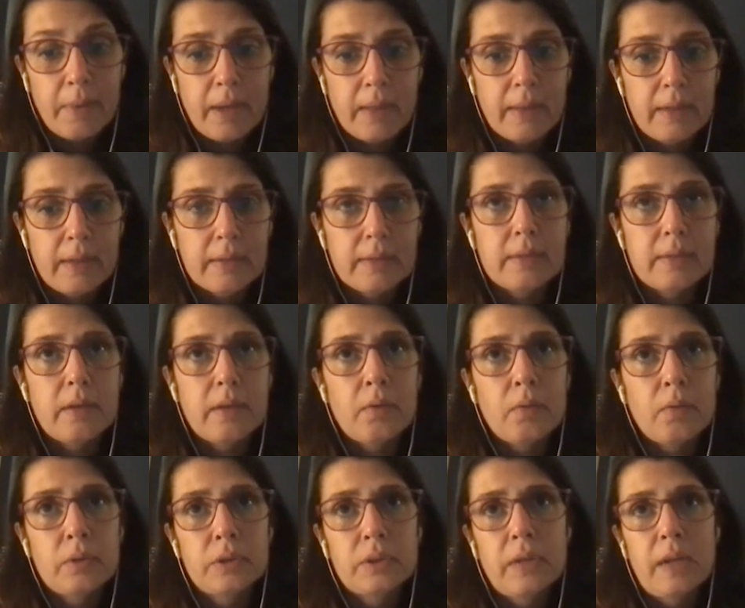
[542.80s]
others
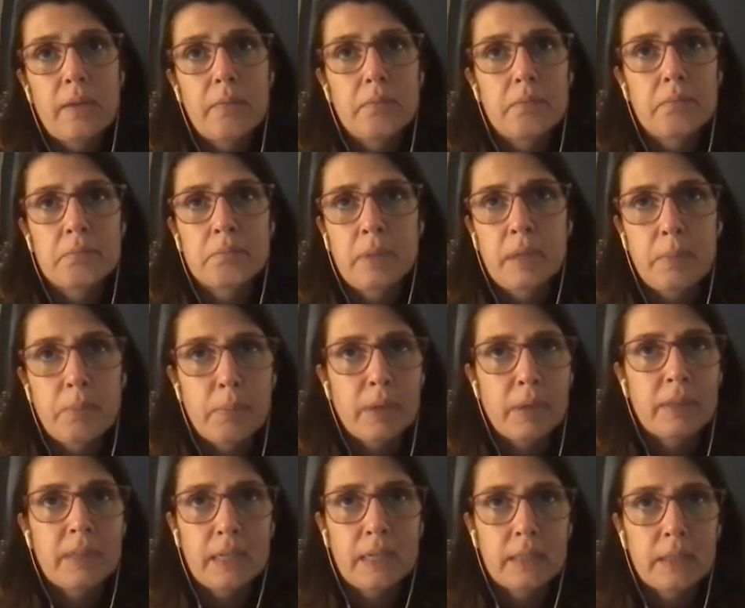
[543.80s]
which can be
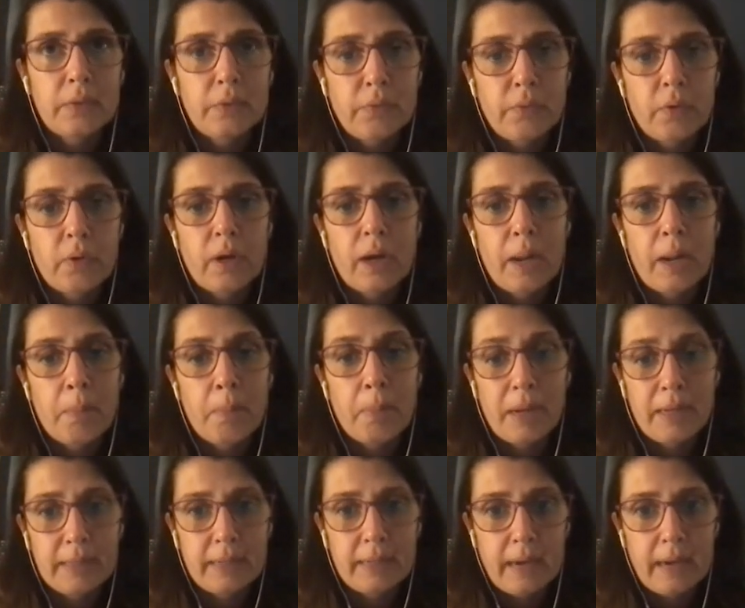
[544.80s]
predictive for a
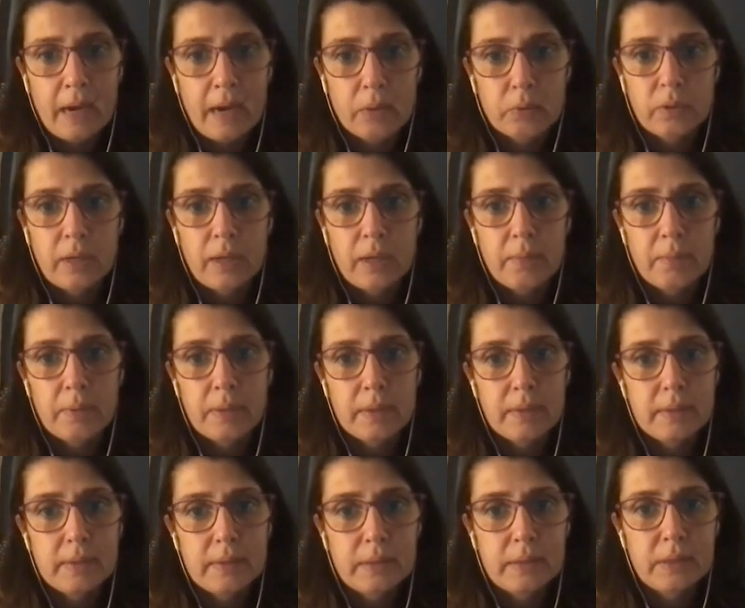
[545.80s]
better outcome,
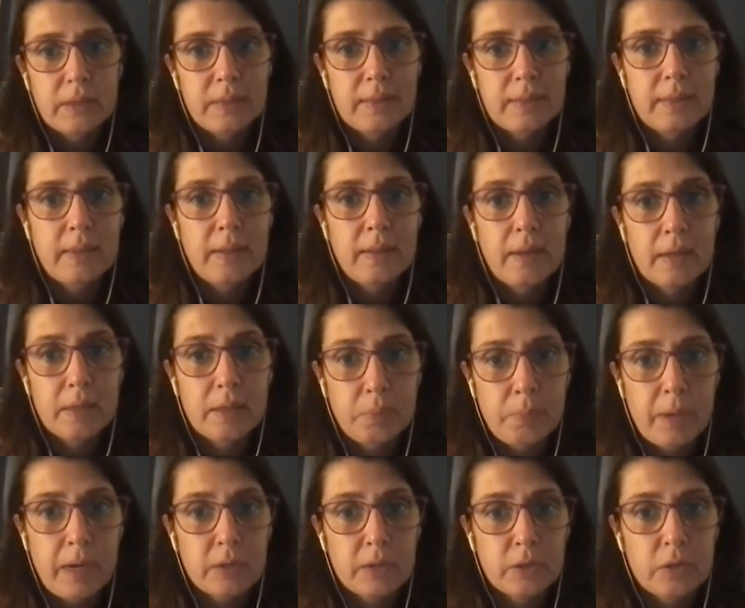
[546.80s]
such as the
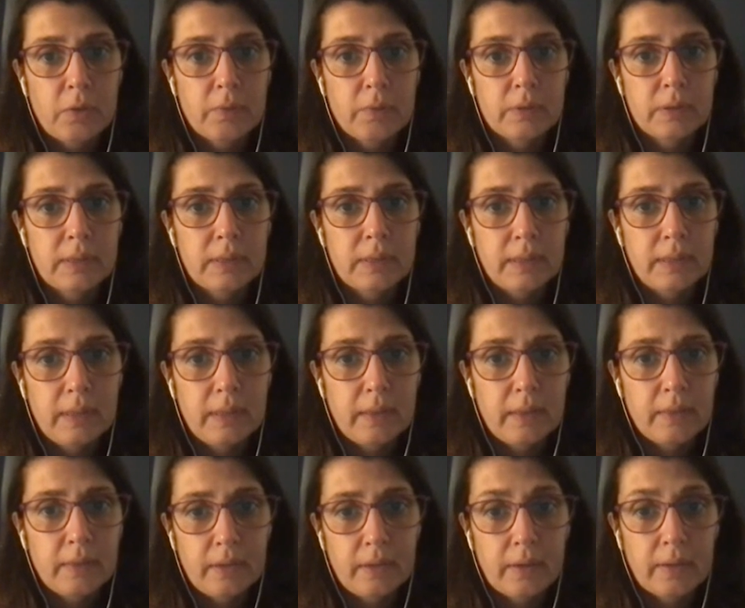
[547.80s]
expression of
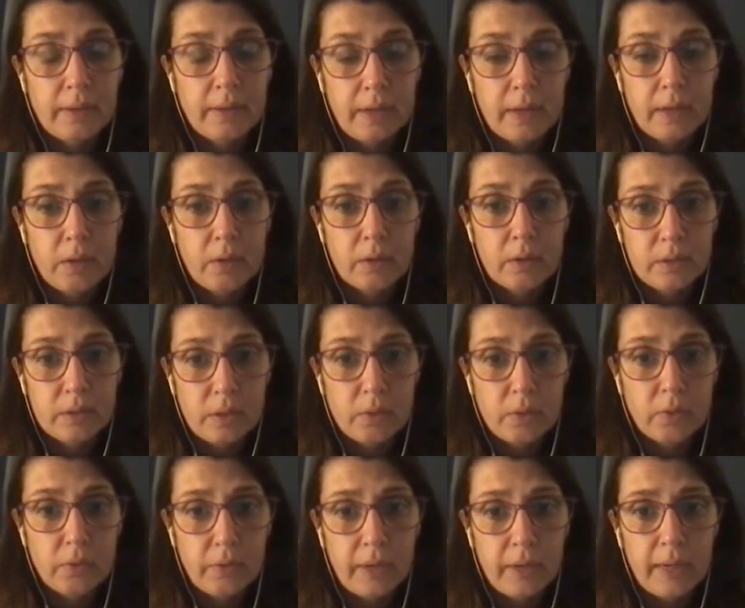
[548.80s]

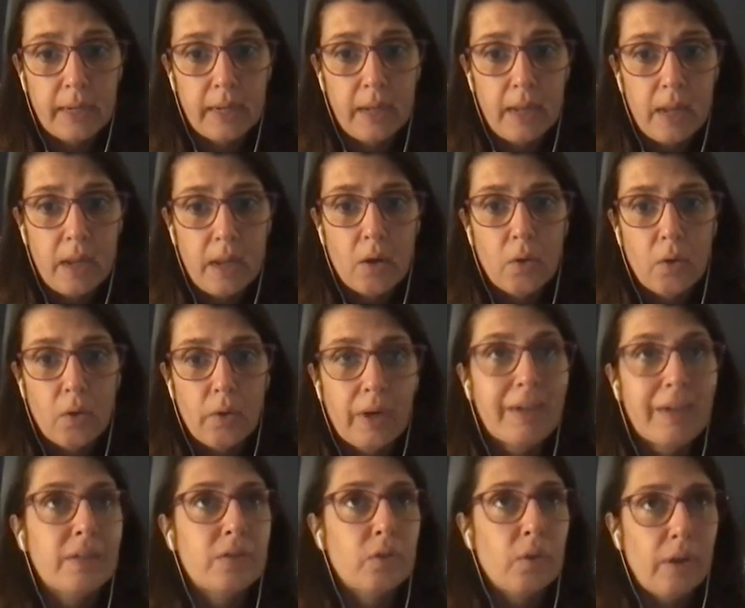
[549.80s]
CD303 or
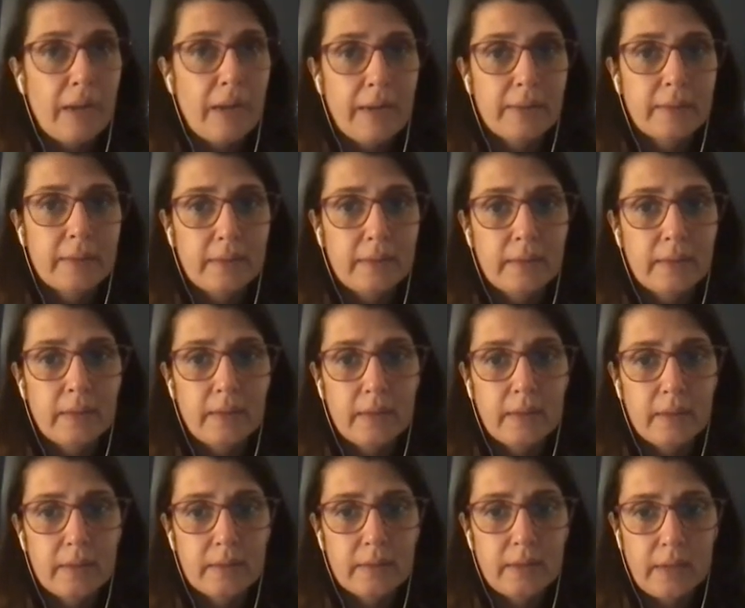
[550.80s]
an isolated
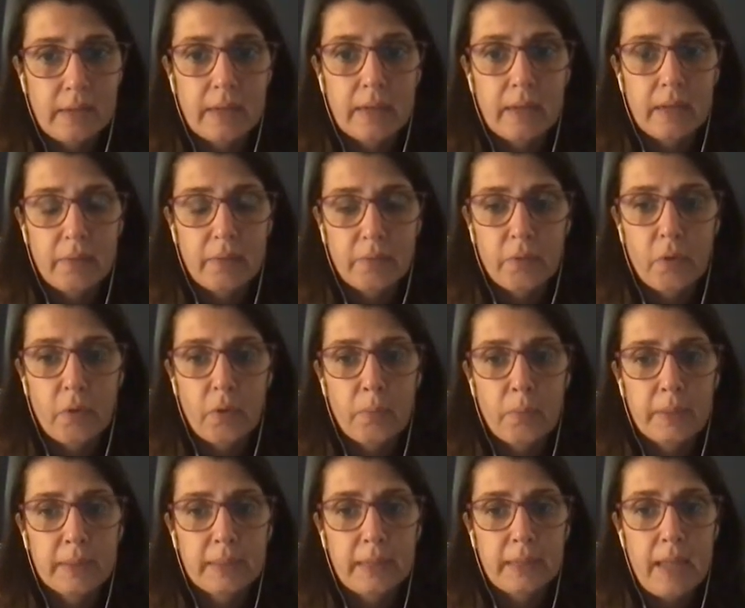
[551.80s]
skin
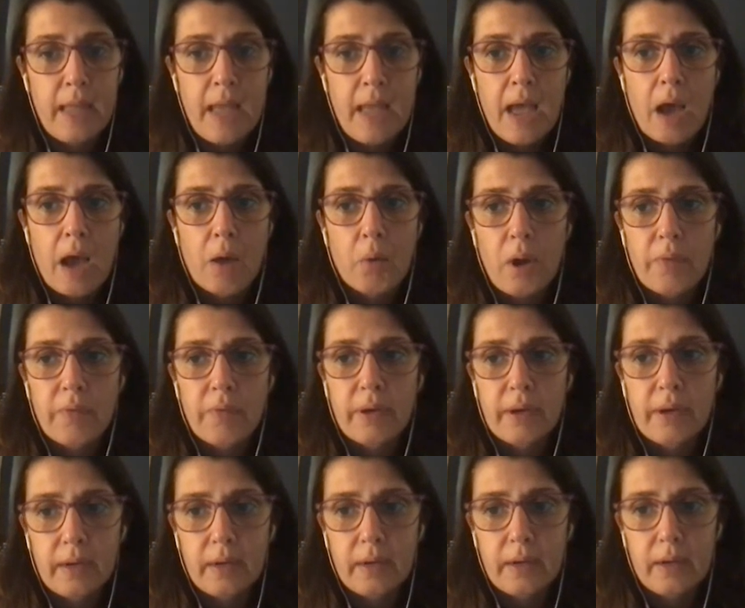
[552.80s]
involvement.
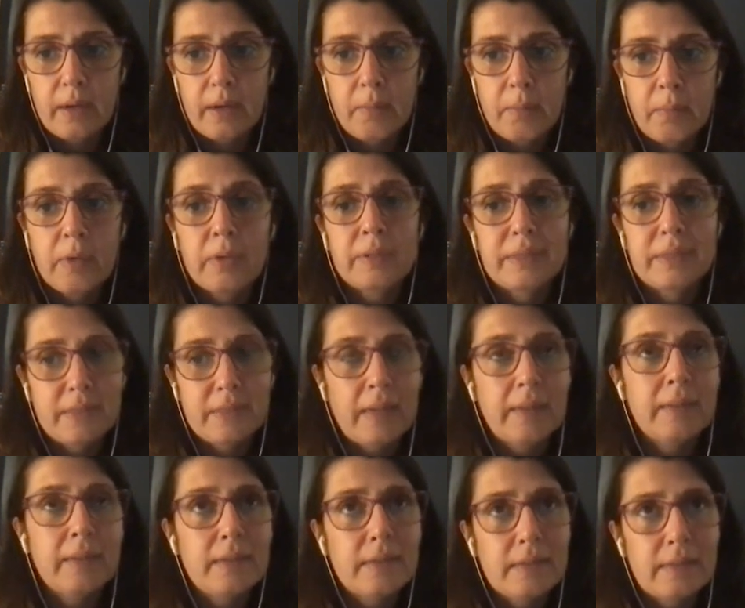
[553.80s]
However,
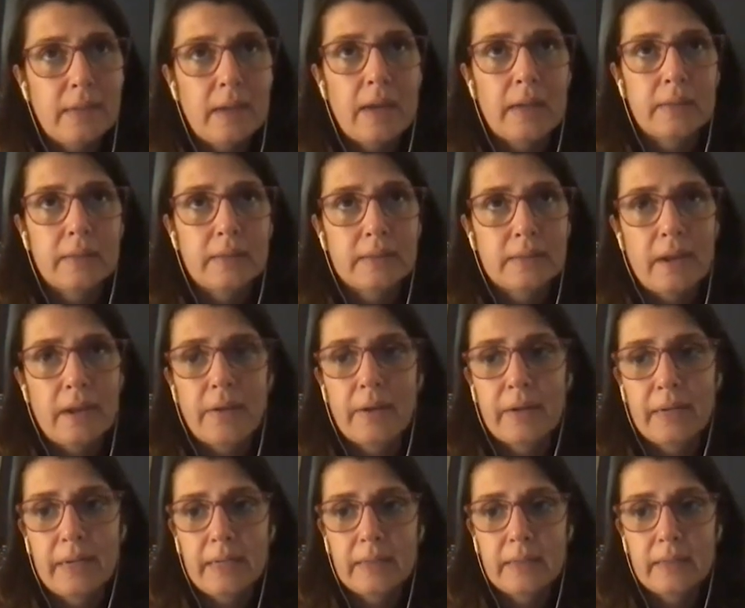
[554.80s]
multi-center studies are
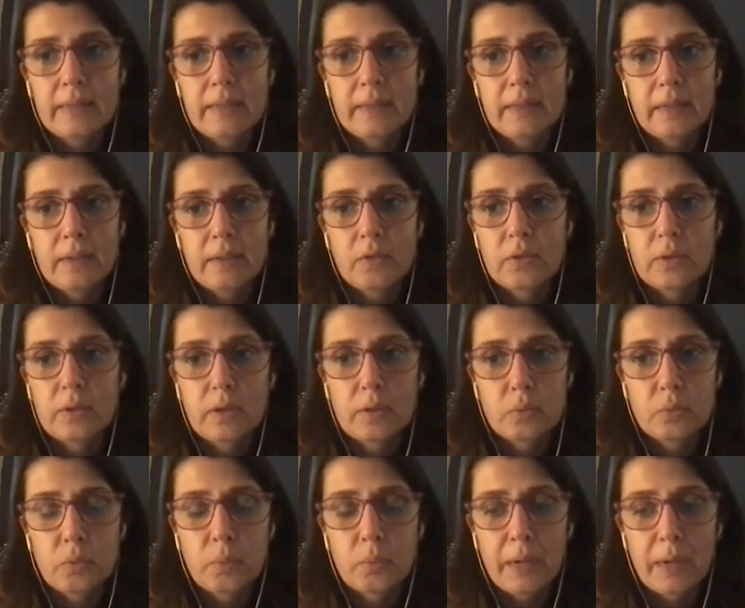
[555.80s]
needed in order
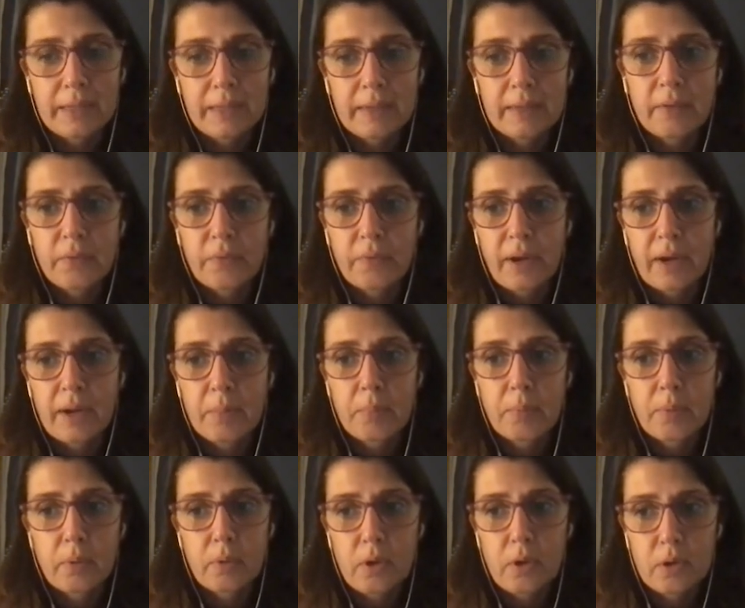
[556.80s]
to better define
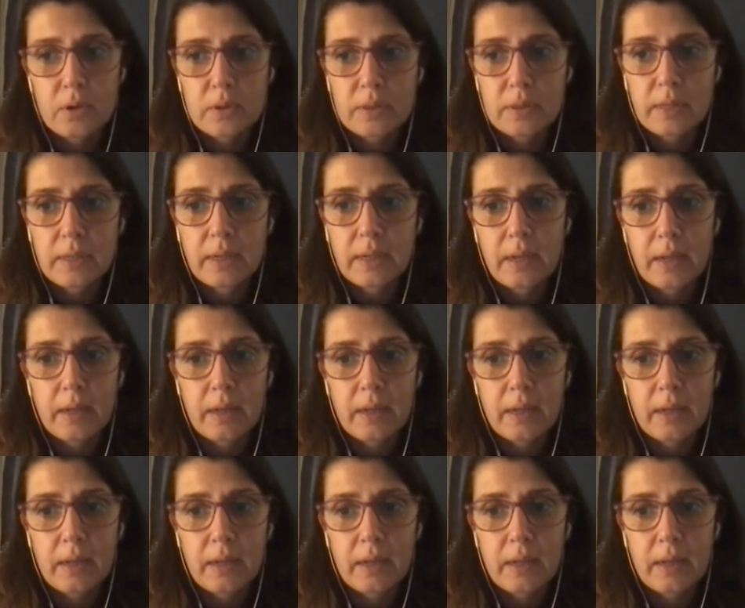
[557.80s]
prognostic